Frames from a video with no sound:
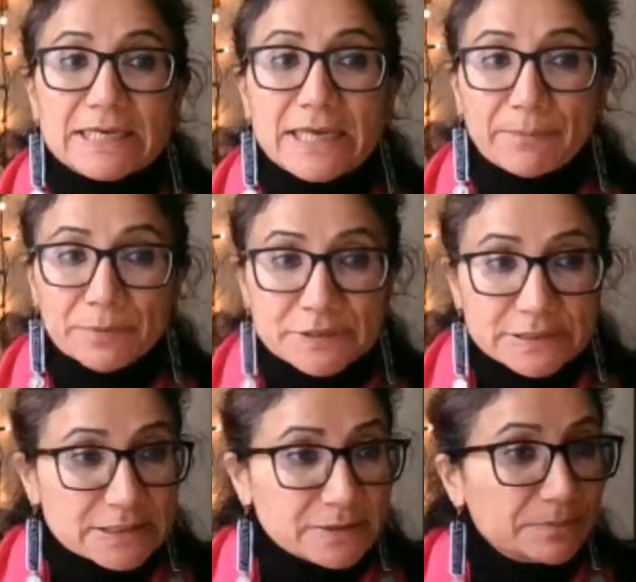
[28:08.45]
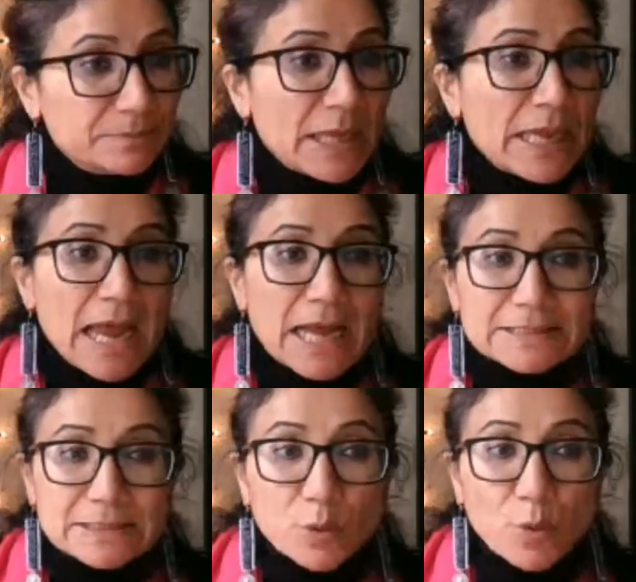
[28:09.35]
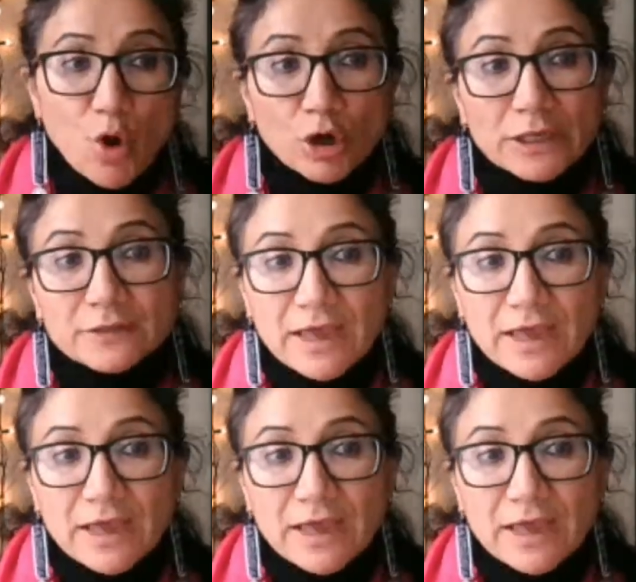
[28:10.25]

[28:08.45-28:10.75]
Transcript: and nepotism and so on.